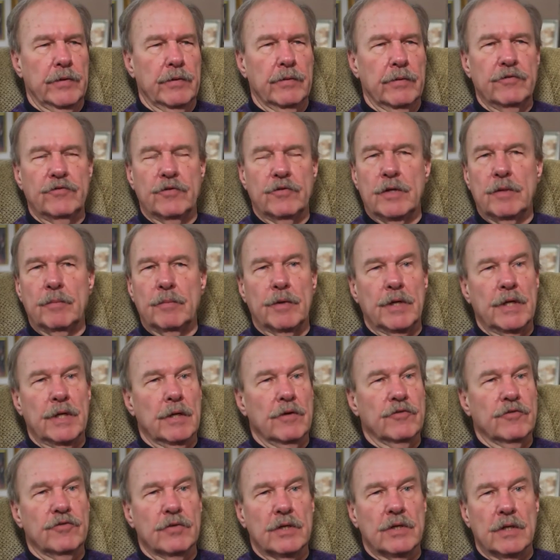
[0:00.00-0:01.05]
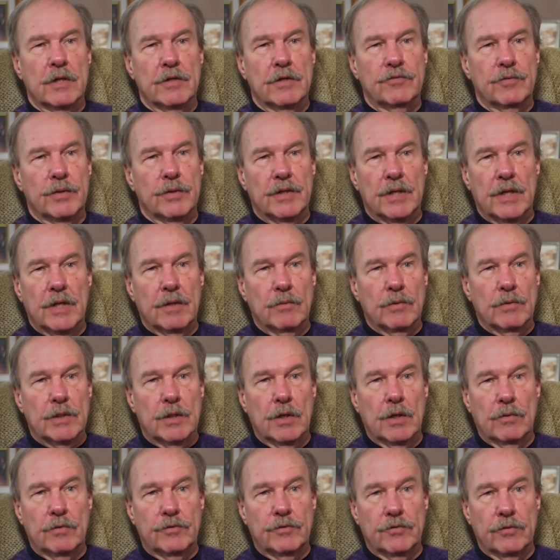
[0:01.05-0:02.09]
there isn't anybody else in the country that I would
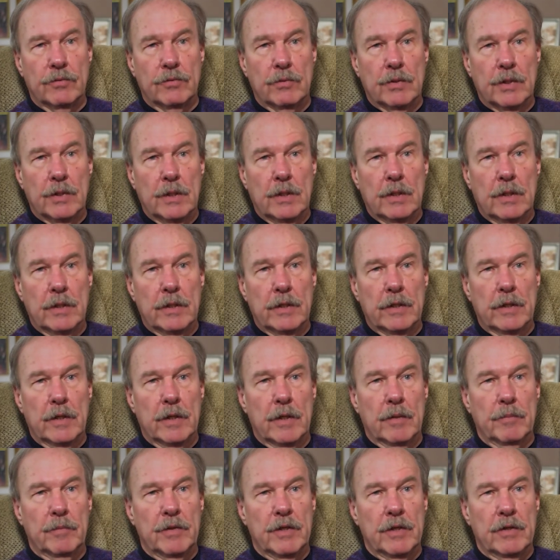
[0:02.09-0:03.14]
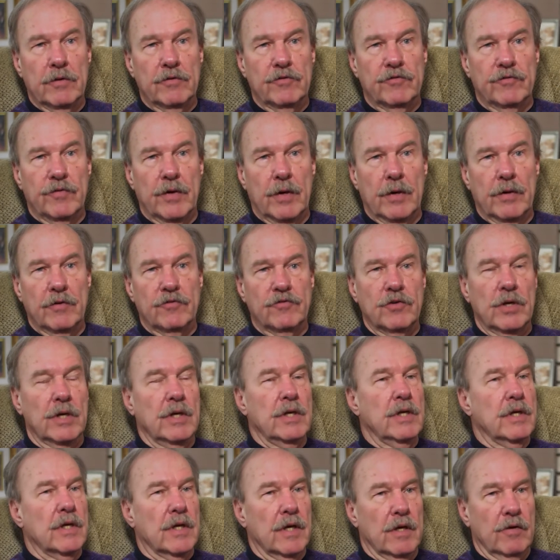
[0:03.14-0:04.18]
go to um, as far as
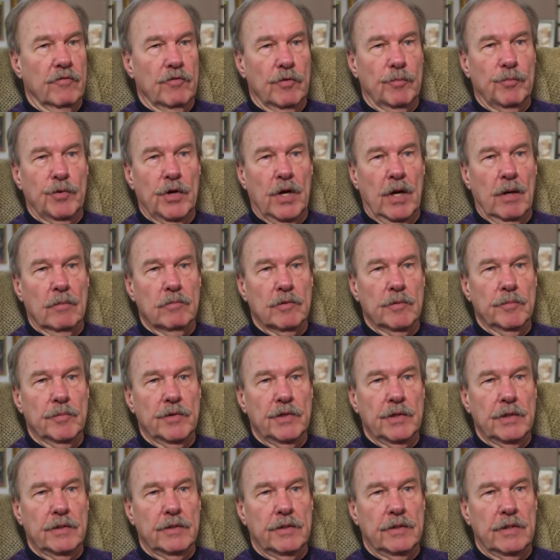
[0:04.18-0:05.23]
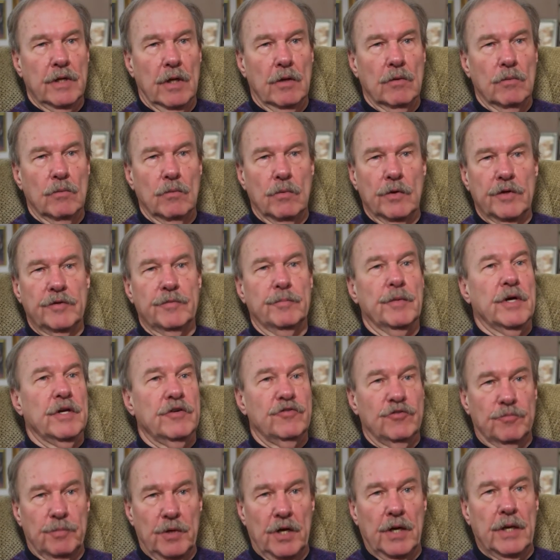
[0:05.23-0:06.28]
any kind of a problem that dealt with my
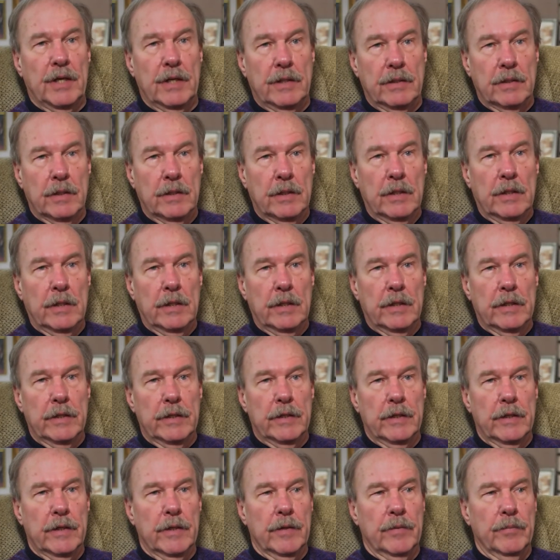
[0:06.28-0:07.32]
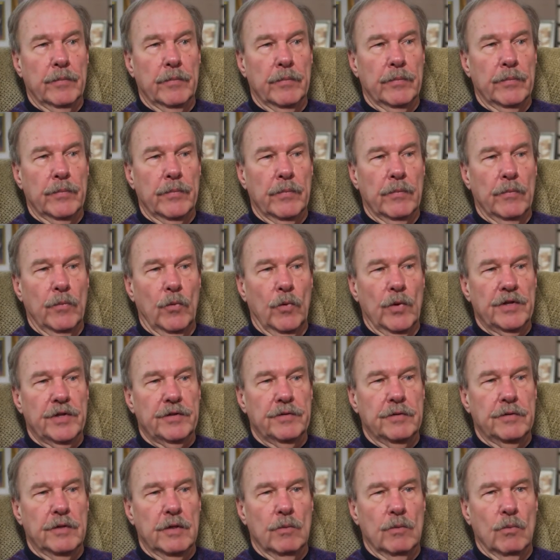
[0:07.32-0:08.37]
spine um, with
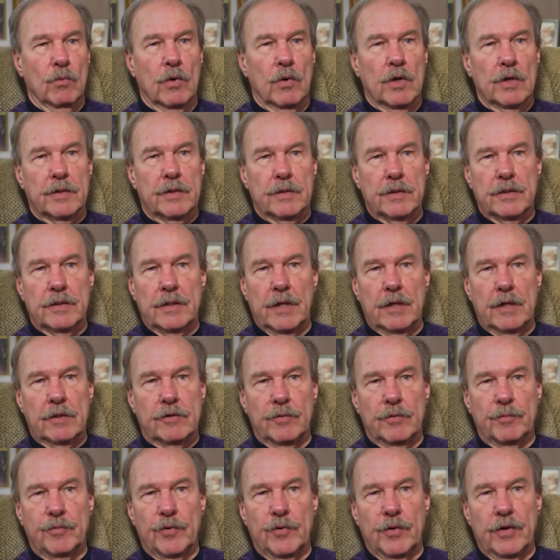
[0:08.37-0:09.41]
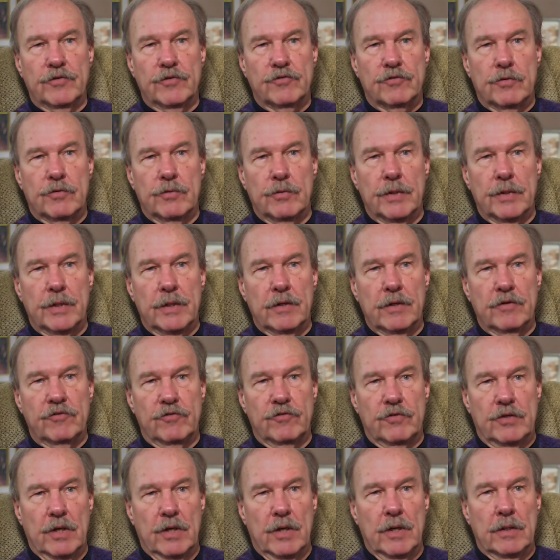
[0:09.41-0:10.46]
the work that Dr. Perez-Cruet has
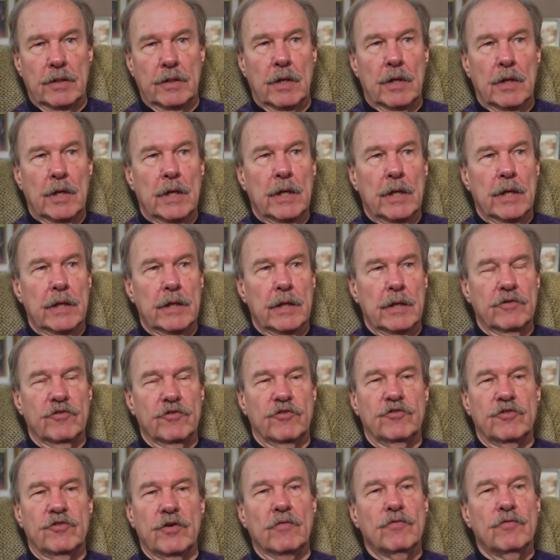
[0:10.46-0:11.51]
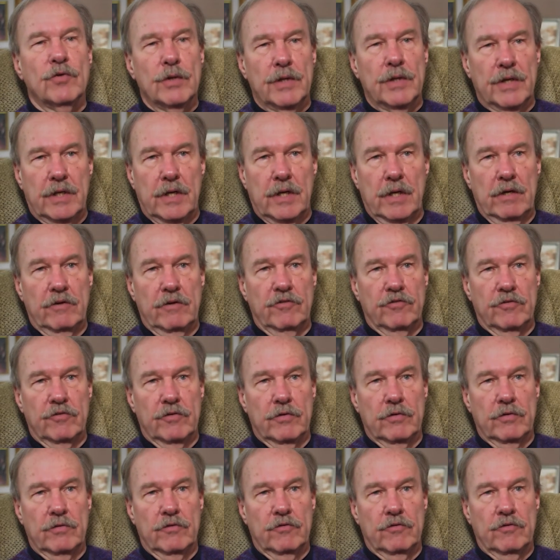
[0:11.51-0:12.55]
done in several
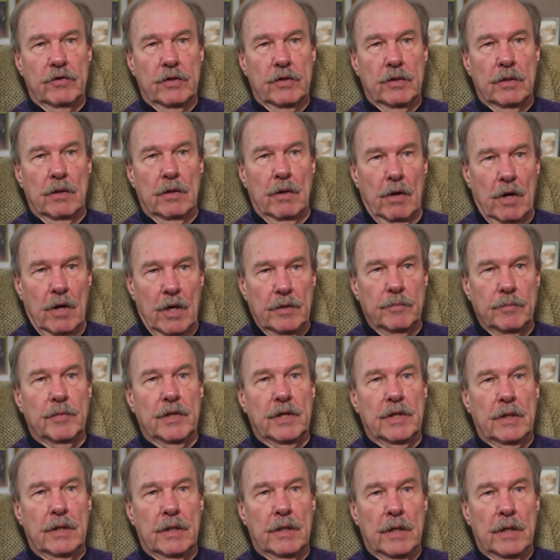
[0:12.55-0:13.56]
occasions on me.